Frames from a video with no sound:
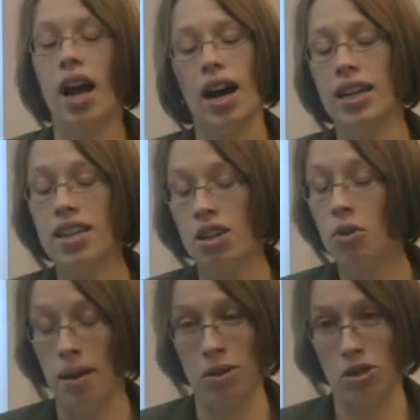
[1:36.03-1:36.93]
I didn't know
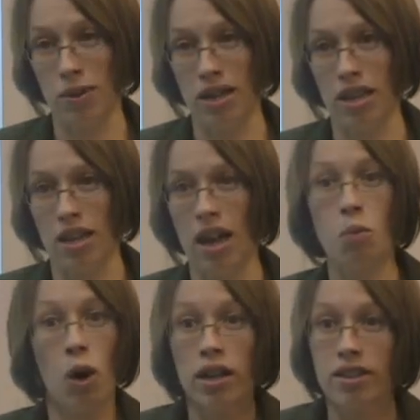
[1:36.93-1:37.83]
that much about it. I
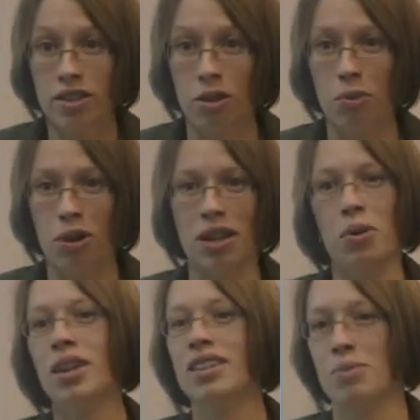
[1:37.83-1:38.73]
wanted to know more and I
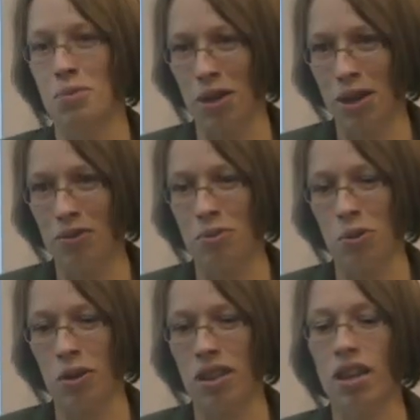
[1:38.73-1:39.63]
wanted to be more
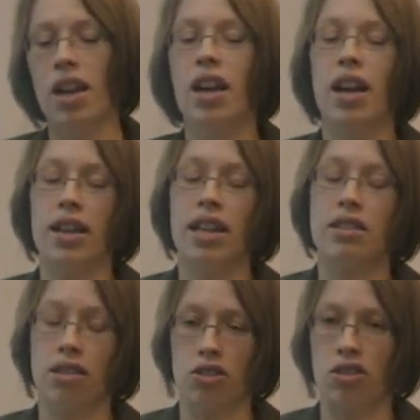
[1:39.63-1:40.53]
comfortable with it. And
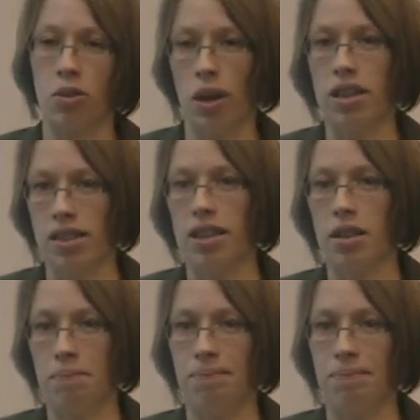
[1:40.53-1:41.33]
that's largely why I signed up.